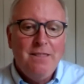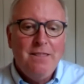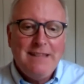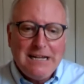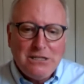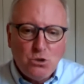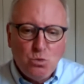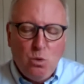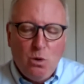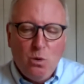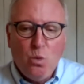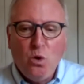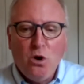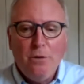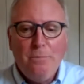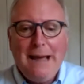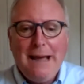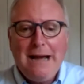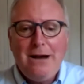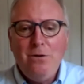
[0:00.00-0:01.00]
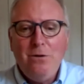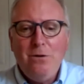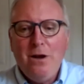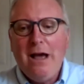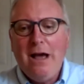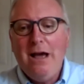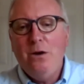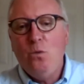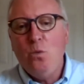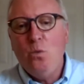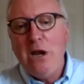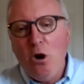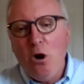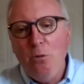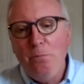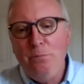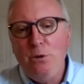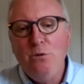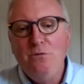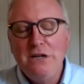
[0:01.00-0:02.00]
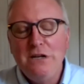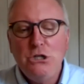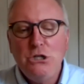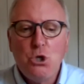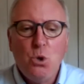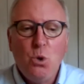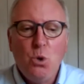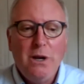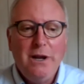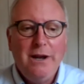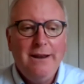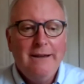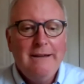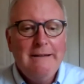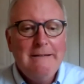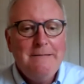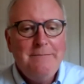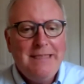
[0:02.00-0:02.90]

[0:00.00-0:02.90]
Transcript: That's what we're about. We hope you've enjoyed